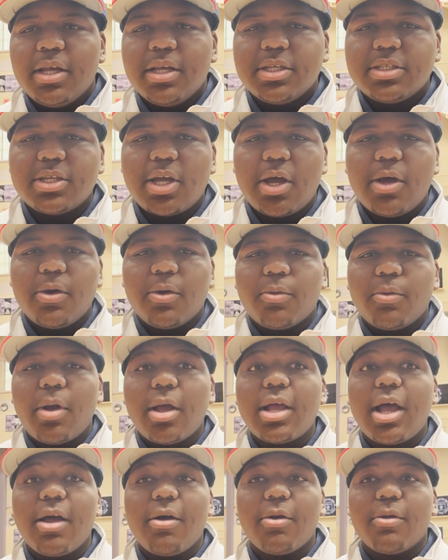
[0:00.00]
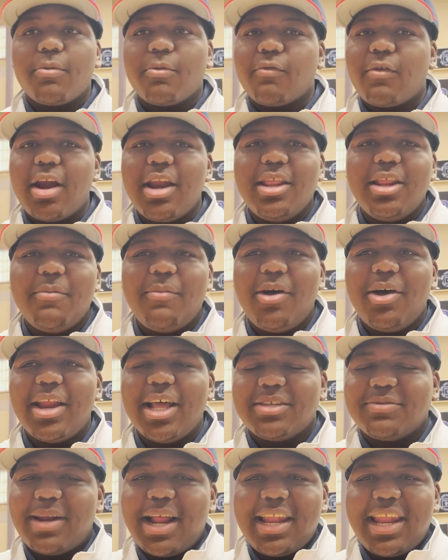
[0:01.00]
So running the ball,
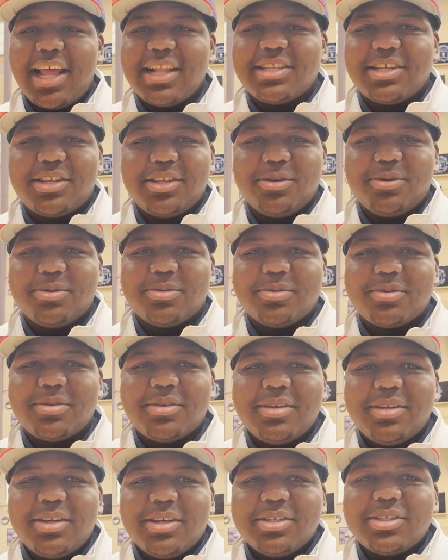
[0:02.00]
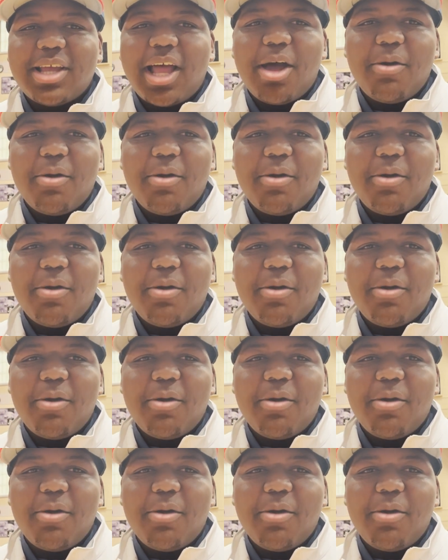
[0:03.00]
that's what I like to do. So I